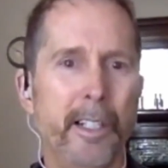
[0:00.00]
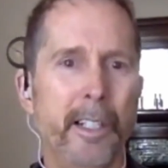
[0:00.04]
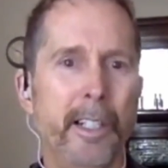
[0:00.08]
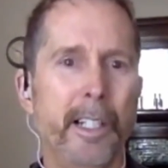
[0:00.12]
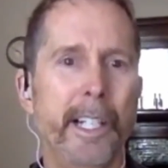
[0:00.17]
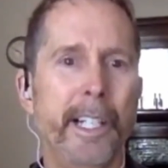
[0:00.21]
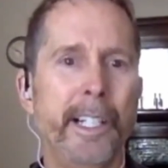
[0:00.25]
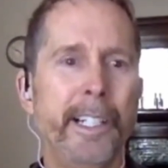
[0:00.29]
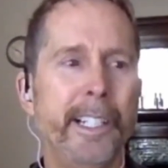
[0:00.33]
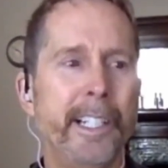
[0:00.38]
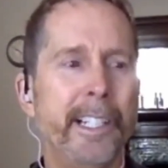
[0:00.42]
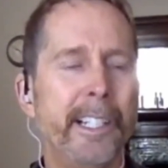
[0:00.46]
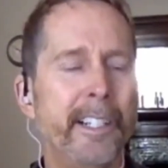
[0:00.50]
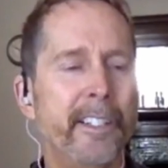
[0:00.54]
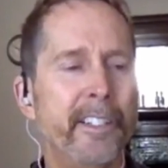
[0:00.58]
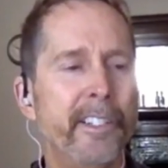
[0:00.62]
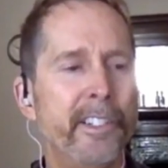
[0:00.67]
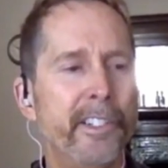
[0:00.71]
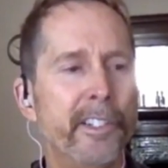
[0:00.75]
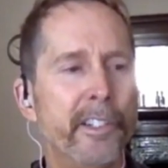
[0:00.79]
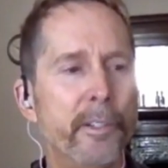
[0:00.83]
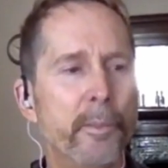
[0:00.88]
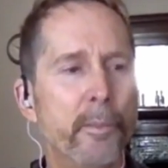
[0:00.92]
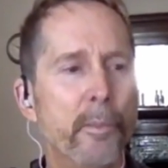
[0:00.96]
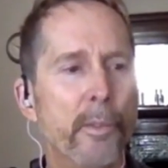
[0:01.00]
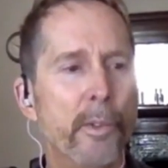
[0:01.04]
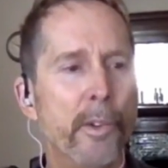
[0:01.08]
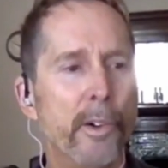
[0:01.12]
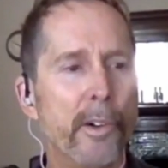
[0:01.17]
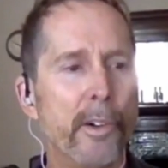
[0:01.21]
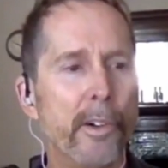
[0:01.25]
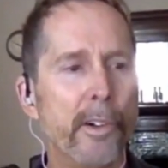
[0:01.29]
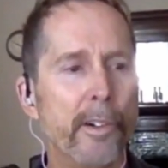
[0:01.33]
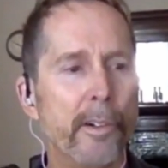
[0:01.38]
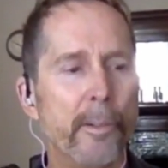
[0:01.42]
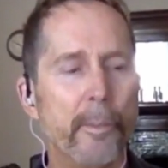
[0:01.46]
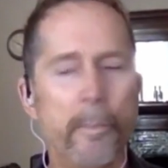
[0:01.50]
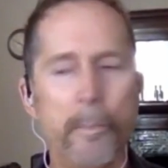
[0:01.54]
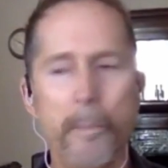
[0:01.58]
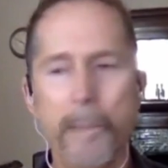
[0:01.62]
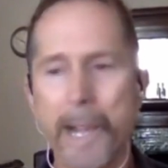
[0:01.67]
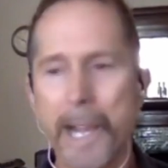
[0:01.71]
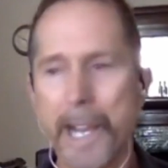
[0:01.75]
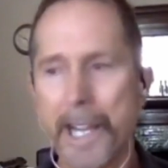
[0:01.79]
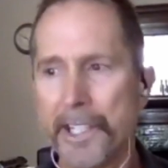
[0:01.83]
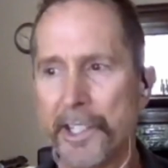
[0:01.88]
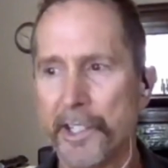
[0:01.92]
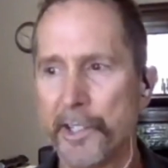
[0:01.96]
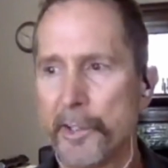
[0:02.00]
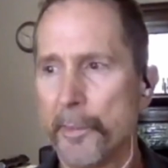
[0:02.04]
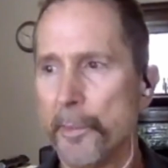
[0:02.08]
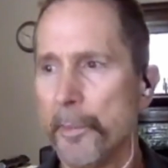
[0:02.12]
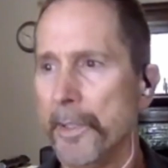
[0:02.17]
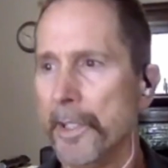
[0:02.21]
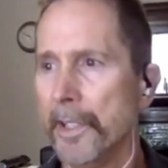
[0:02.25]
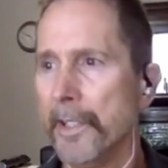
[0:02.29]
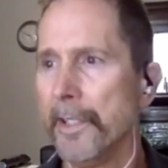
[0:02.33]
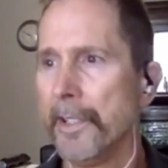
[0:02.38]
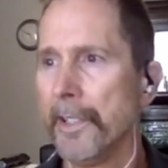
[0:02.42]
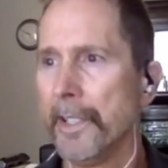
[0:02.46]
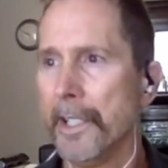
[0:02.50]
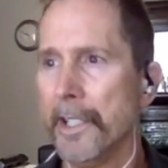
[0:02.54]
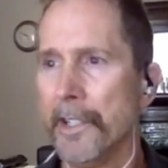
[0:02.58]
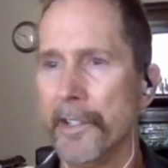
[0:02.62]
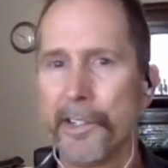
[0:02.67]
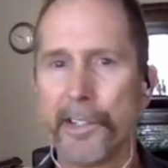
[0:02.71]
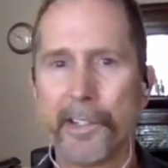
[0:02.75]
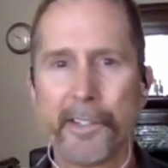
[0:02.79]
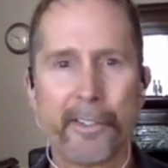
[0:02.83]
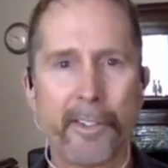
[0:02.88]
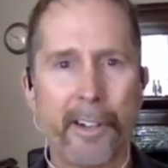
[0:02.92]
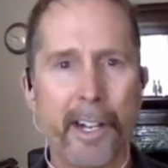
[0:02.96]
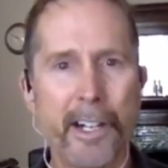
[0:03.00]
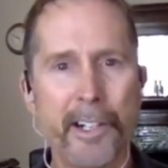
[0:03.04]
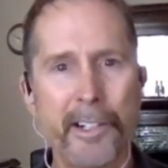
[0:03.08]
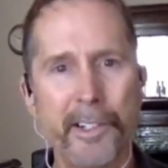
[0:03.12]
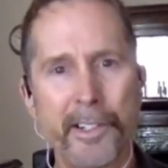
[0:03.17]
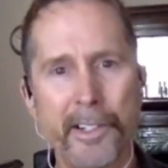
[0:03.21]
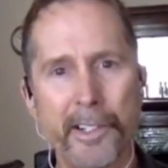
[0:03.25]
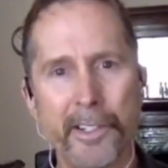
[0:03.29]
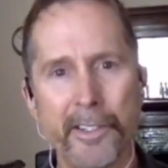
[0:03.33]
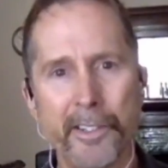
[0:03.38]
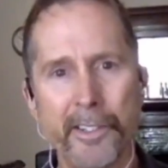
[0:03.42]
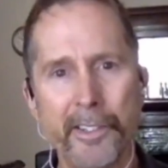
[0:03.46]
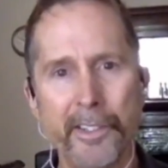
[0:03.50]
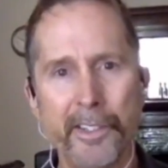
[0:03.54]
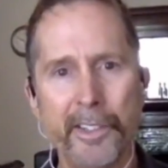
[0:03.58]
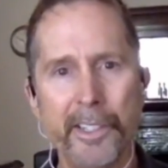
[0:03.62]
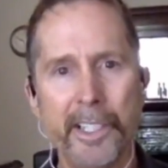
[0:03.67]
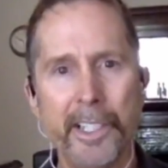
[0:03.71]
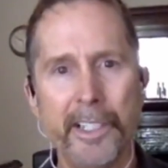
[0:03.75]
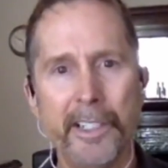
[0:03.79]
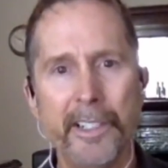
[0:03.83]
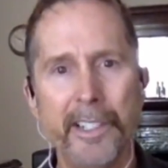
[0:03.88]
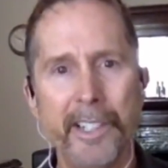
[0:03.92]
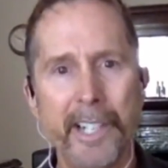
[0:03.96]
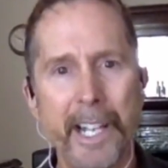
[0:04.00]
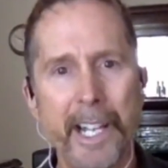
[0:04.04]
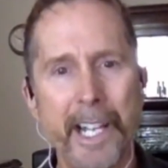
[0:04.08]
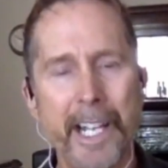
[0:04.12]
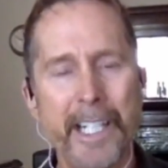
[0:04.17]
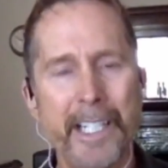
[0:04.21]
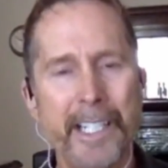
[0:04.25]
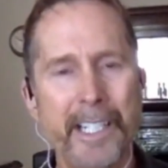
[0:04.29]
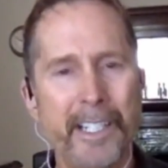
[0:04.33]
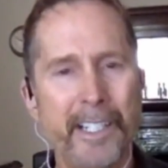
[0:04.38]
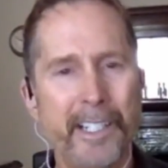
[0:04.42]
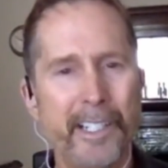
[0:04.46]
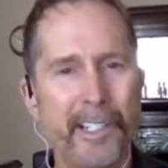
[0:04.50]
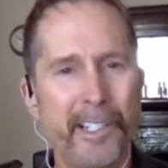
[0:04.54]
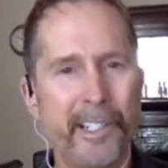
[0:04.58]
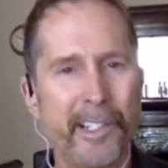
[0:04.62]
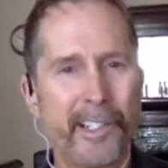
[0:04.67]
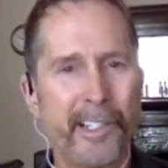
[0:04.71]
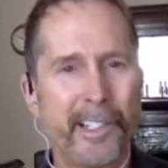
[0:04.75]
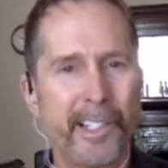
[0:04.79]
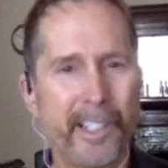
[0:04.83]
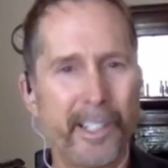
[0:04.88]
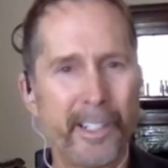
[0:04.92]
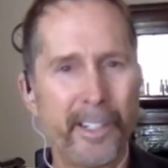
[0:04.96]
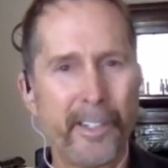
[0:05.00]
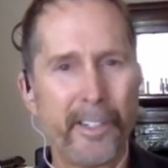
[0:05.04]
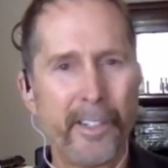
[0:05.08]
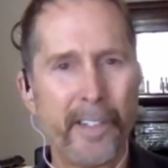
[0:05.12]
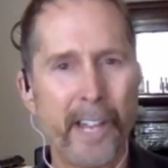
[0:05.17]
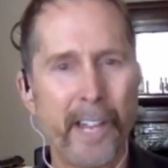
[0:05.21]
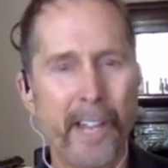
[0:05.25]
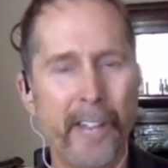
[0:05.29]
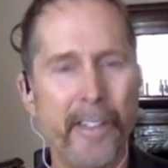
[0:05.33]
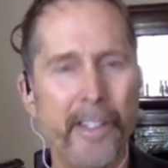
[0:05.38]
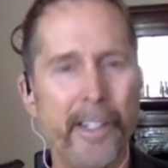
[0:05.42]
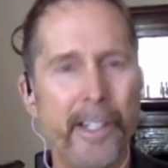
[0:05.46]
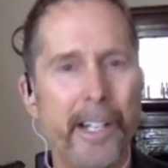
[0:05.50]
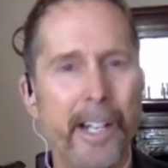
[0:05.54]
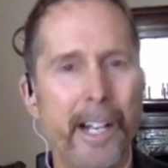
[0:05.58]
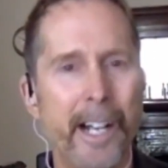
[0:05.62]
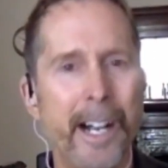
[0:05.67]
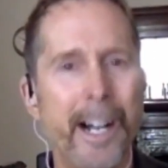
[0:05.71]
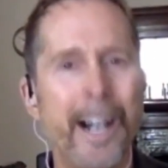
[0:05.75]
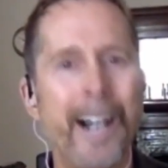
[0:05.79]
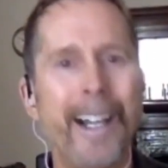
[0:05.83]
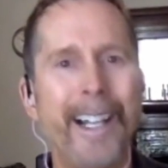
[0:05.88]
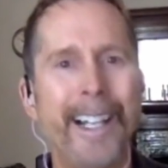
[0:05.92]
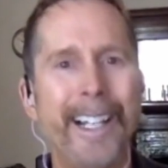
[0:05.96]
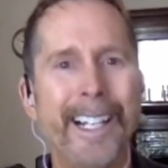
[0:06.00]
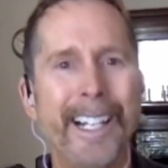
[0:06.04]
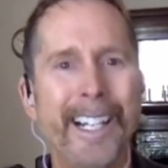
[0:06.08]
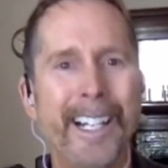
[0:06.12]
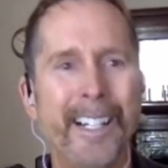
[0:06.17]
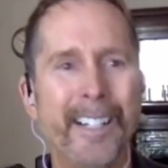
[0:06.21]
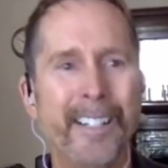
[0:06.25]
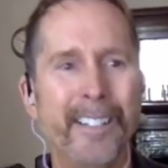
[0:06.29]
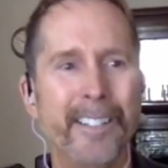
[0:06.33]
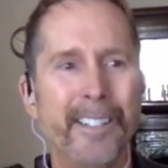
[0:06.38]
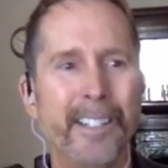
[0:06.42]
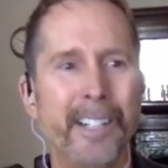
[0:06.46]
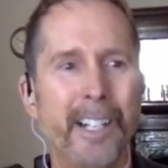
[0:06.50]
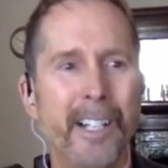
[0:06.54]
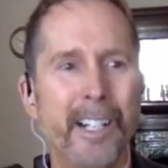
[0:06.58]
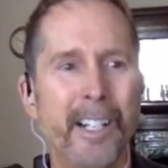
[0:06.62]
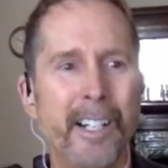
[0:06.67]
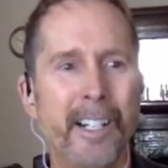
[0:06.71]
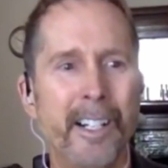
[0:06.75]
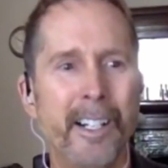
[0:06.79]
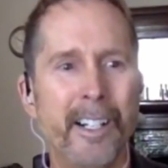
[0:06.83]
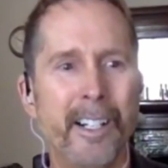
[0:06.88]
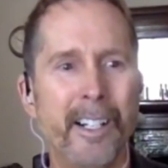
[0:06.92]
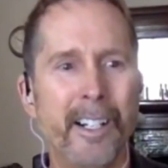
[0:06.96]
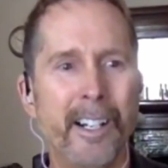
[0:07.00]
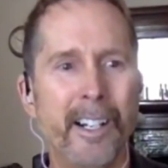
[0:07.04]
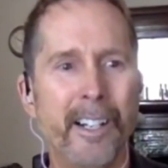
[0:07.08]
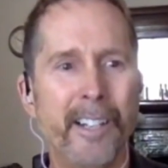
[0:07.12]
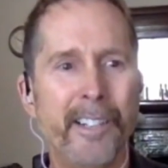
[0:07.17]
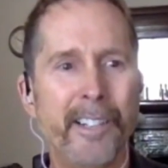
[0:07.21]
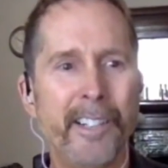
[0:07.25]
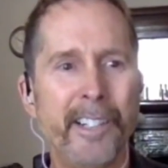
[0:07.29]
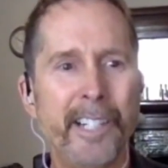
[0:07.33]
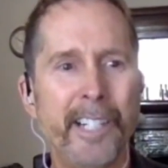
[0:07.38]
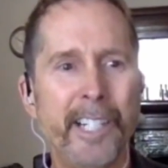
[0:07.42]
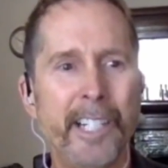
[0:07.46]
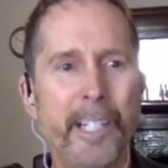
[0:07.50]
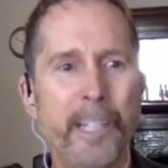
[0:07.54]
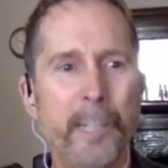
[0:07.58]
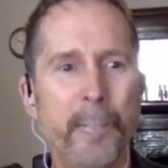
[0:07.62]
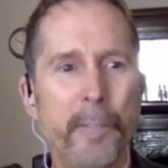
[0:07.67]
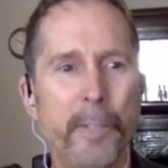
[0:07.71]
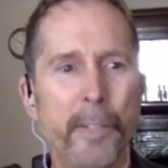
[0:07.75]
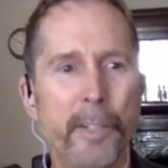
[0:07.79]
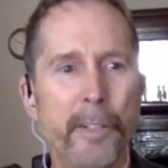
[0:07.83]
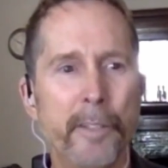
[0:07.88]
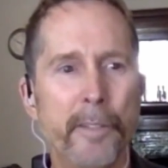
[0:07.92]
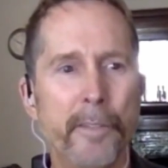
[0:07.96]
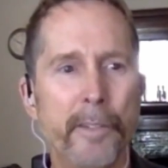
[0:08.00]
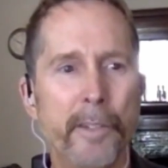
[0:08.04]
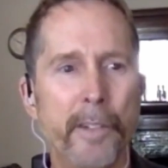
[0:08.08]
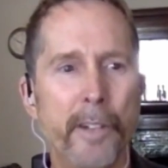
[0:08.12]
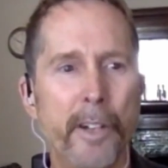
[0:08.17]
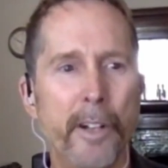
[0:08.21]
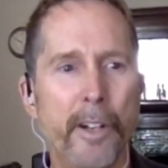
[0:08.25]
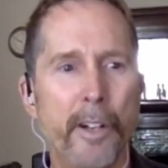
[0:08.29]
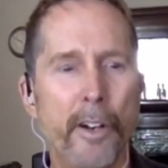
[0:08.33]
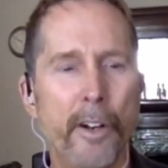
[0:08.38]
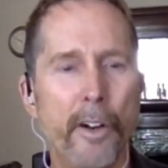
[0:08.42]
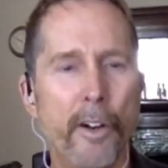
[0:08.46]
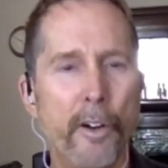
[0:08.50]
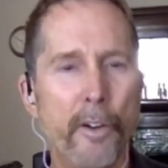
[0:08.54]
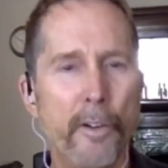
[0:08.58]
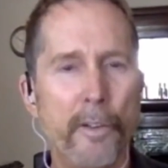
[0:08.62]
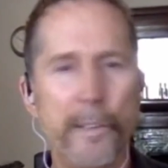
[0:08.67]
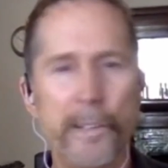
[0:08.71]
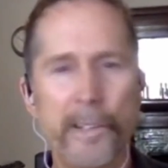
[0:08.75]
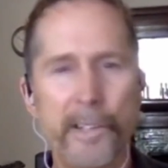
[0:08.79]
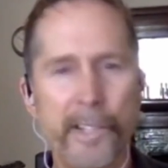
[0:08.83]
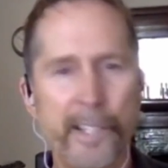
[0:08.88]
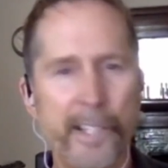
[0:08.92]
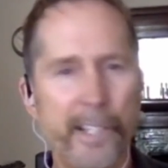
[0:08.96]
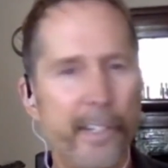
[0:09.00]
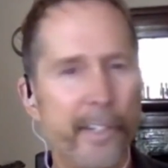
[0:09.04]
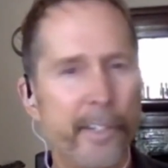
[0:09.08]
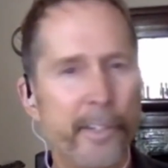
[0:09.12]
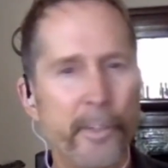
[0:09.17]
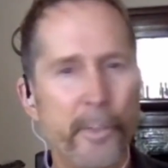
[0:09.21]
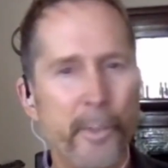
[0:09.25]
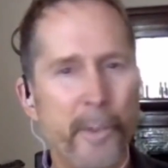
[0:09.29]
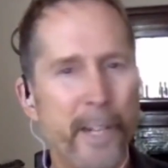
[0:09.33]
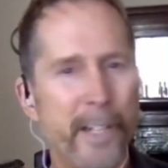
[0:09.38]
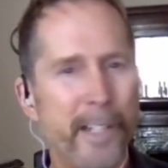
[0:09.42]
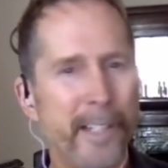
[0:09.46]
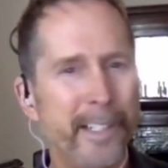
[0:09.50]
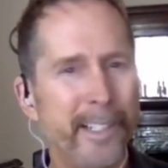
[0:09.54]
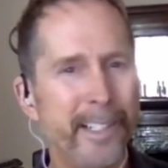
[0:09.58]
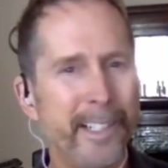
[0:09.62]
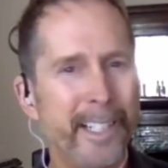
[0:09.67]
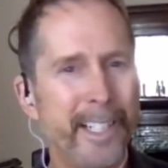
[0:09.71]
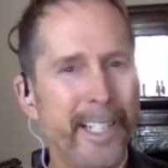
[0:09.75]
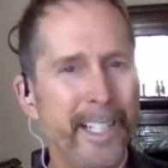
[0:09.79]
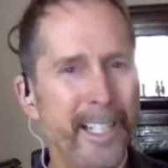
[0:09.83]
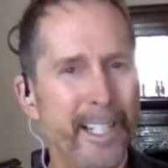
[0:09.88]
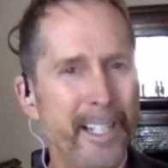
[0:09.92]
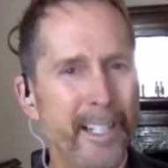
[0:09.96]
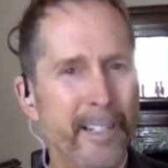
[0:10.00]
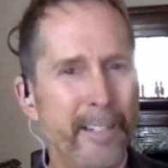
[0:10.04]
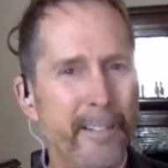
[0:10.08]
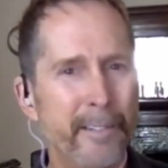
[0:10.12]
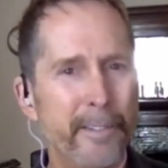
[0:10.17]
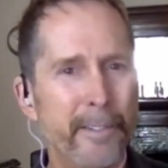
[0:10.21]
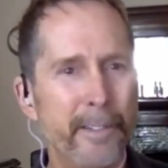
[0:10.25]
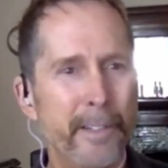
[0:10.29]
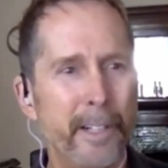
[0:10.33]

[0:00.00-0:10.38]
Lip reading: and yet it took more management and structure to contain and to steer that than I and us team of overseers wanted to give.